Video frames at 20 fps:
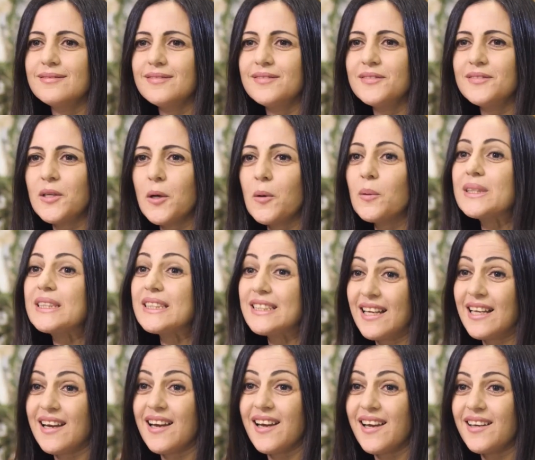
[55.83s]
No, it's
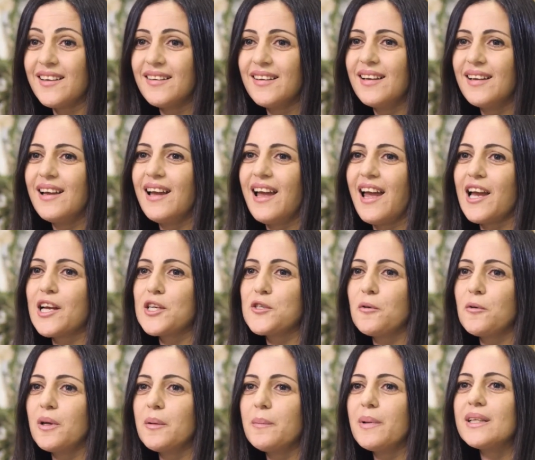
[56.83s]
not, actually,